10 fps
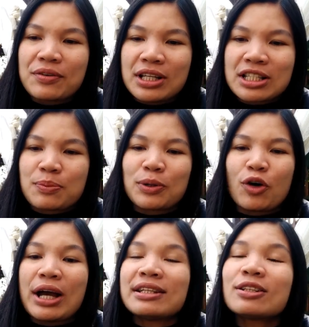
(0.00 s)
it
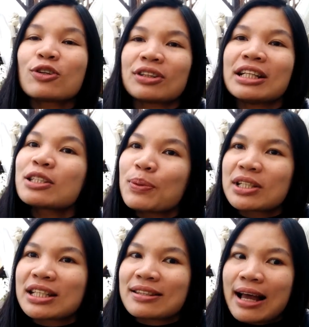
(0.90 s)
because I did not
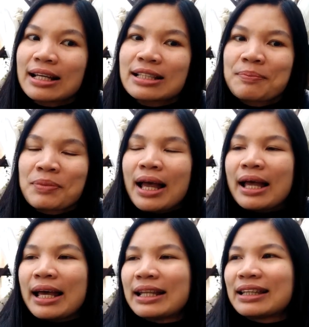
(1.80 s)
expecting that,
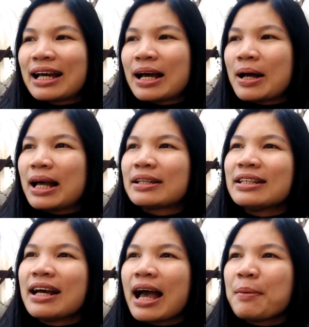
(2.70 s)
and
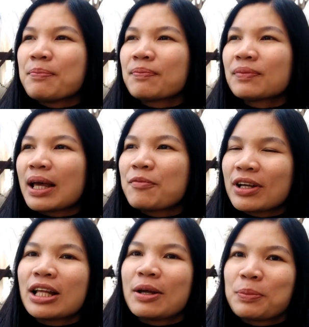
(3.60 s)
yeah, I'm
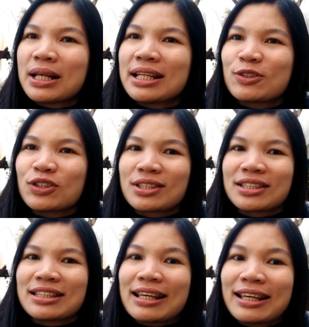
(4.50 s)
very pleased to
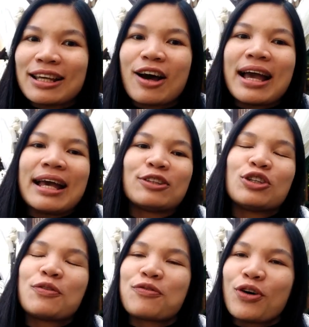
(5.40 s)
see and
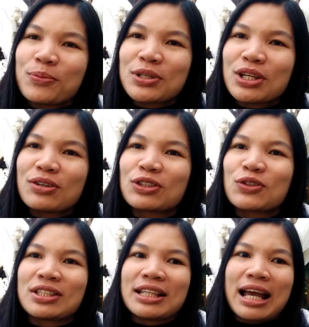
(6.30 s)
to inform you
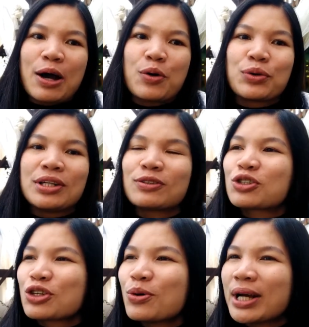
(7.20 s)
to see how it's
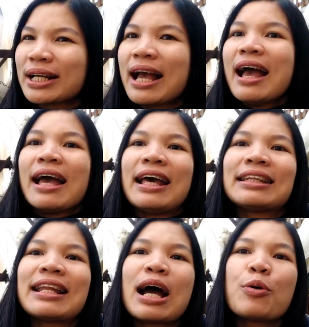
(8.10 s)
doing.
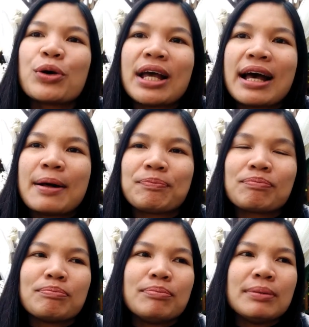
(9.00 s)
And now we are
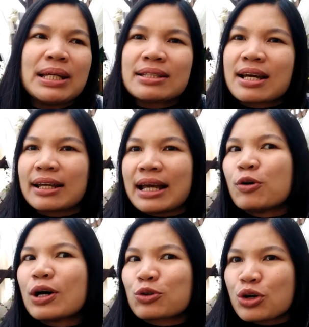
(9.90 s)
midday
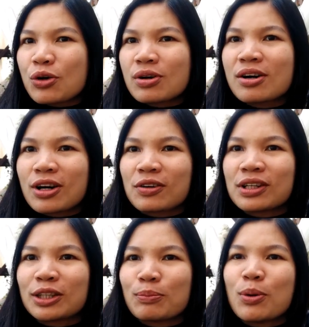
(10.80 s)
or 12 o'clock
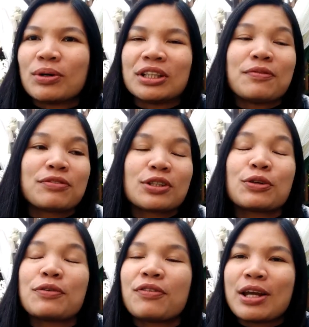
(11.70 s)
at the moment,
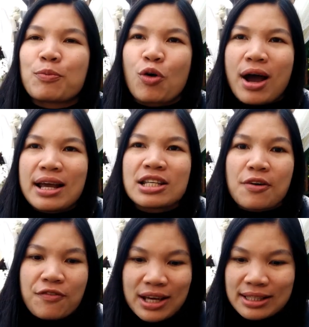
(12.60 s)
so it's very bright,
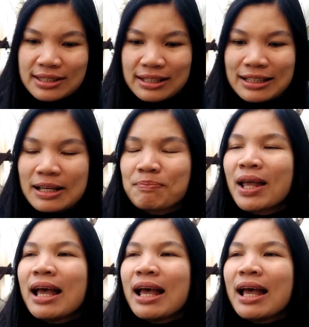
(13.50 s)
it's very sunny,